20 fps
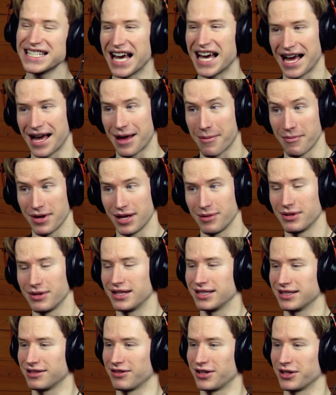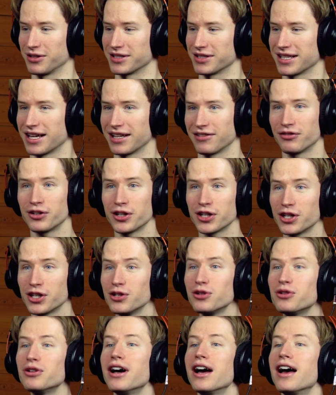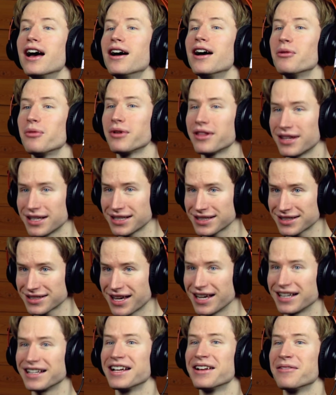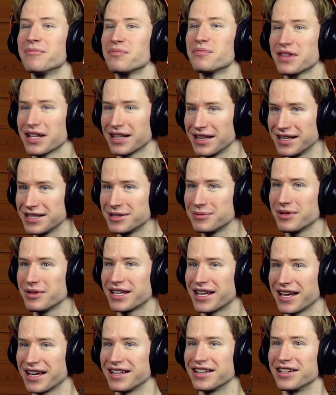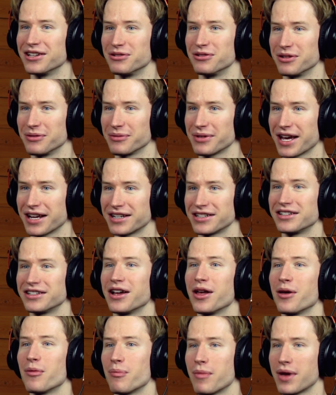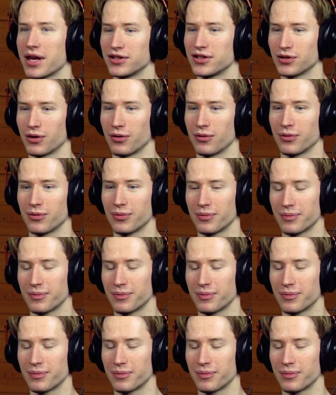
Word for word: uh, maybe this video is not for you. With this said, let's begin Dreamcatcher Maison.